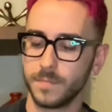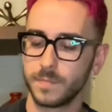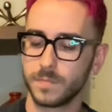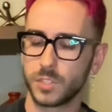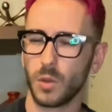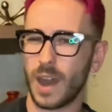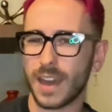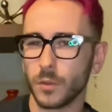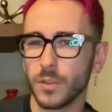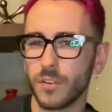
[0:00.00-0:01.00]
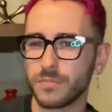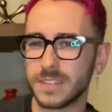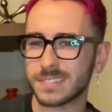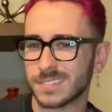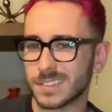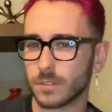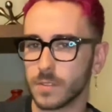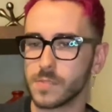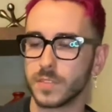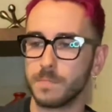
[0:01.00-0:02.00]
So I don't know if
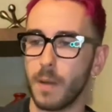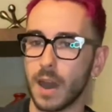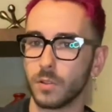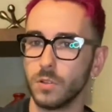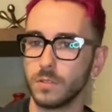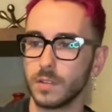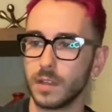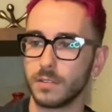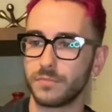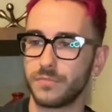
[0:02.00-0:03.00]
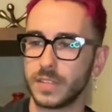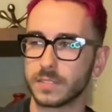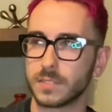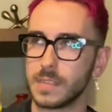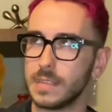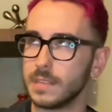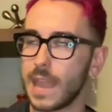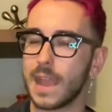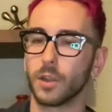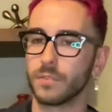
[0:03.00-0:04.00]
necessarily this bottle fits
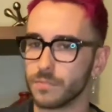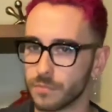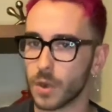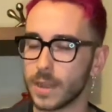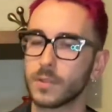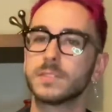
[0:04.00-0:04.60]
the air of the fragrance,